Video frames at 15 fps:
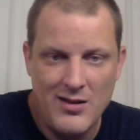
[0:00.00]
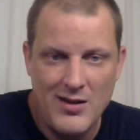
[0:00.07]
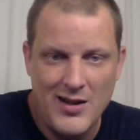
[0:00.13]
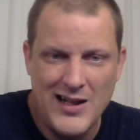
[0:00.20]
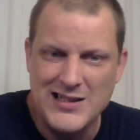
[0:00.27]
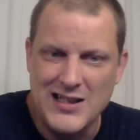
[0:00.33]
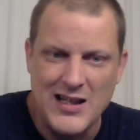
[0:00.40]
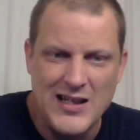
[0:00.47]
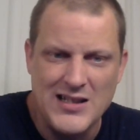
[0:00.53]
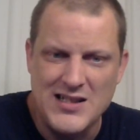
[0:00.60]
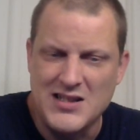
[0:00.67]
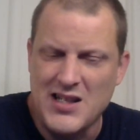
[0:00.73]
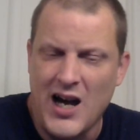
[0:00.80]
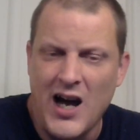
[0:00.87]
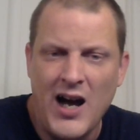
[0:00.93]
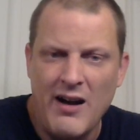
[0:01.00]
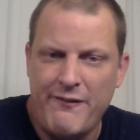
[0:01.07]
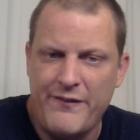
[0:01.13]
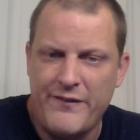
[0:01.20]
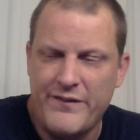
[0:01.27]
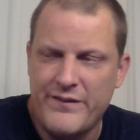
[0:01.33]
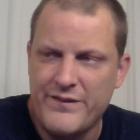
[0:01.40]
I guess it's a
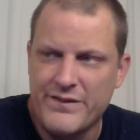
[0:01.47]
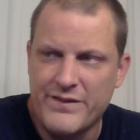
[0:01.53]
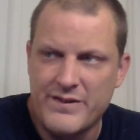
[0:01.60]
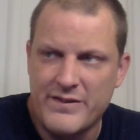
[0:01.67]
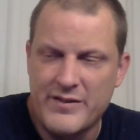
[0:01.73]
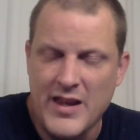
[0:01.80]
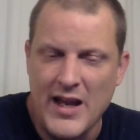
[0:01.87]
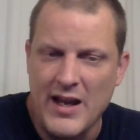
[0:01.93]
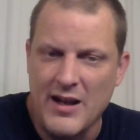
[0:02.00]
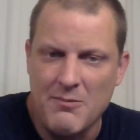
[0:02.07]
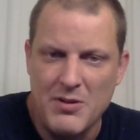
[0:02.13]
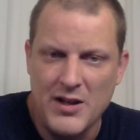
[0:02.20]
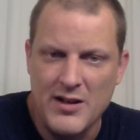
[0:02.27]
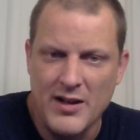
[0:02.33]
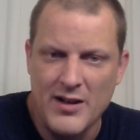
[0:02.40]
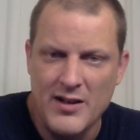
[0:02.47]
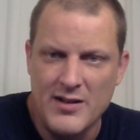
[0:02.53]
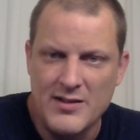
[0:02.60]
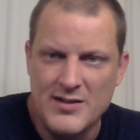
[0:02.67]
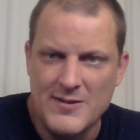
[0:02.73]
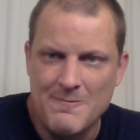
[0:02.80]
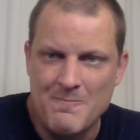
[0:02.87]
tough thing
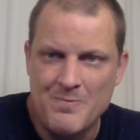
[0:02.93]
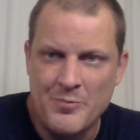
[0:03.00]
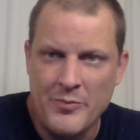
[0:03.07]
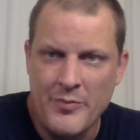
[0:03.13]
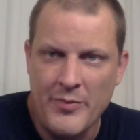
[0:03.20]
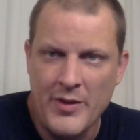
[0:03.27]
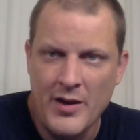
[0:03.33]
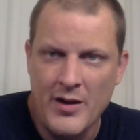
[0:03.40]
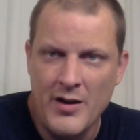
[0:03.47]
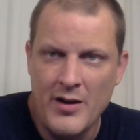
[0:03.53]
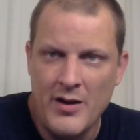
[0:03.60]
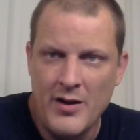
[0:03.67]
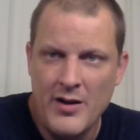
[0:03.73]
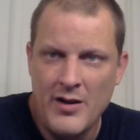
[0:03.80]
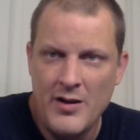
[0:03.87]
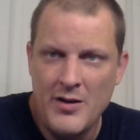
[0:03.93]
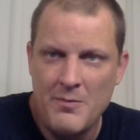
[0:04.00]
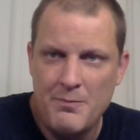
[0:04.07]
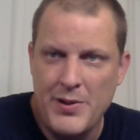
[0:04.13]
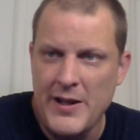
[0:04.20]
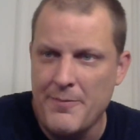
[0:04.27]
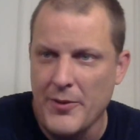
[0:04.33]
because
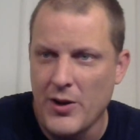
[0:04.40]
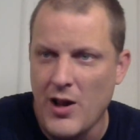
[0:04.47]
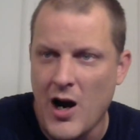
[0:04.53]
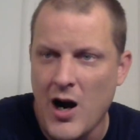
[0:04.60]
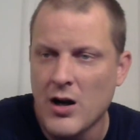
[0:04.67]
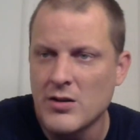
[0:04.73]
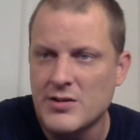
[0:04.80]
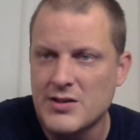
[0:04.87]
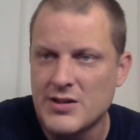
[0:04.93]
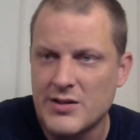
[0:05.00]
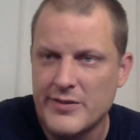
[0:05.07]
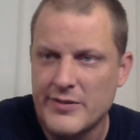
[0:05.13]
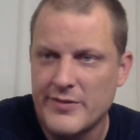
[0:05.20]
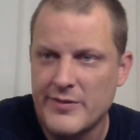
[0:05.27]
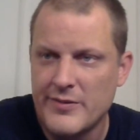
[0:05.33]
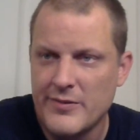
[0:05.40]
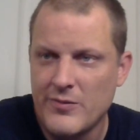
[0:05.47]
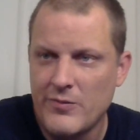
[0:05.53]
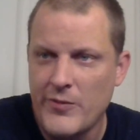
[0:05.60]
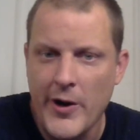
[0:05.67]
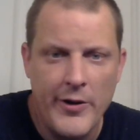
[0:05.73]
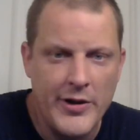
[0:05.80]
people aren't
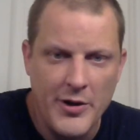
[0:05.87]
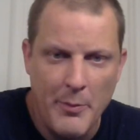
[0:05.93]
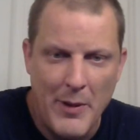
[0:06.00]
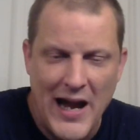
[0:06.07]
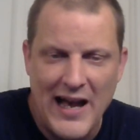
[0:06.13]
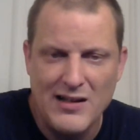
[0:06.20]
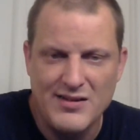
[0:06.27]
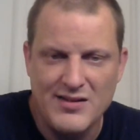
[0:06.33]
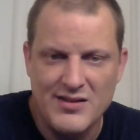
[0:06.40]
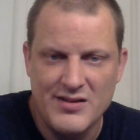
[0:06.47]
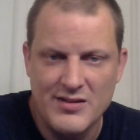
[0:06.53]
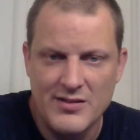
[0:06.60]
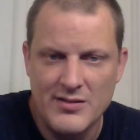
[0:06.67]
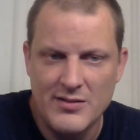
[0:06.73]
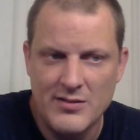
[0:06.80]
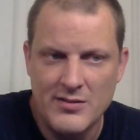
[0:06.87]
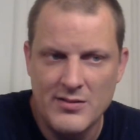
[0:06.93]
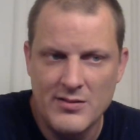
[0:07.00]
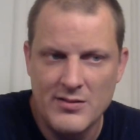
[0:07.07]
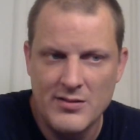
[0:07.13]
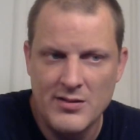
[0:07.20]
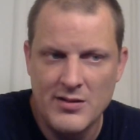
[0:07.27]
wearing their masks
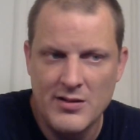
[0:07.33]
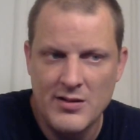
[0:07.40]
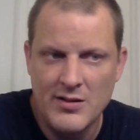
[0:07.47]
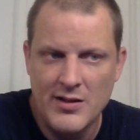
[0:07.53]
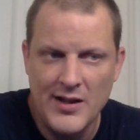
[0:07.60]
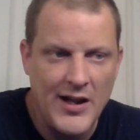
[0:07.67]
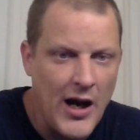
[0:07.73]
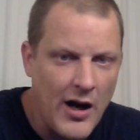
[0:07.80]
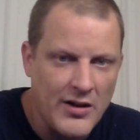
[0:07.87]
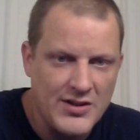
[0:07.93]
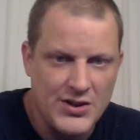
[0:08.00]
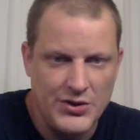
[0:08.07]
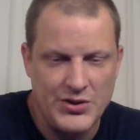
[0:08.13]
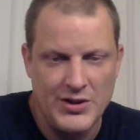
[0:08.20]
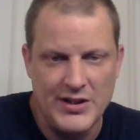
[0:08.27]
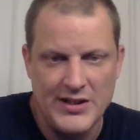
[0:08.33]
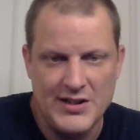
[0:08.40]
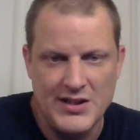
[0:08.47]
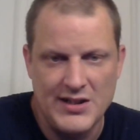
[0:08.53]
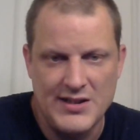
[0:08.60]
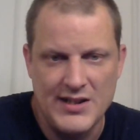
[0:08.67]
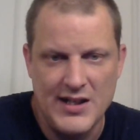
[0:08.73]
and they aren't social
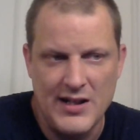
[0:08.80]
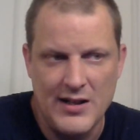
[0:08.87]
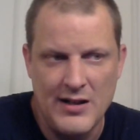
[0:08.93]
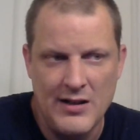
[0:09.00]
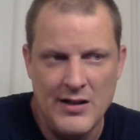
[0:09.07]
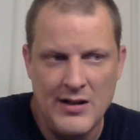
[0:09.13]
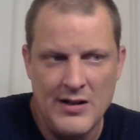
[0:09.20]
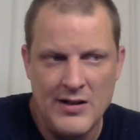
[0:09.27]
distancing.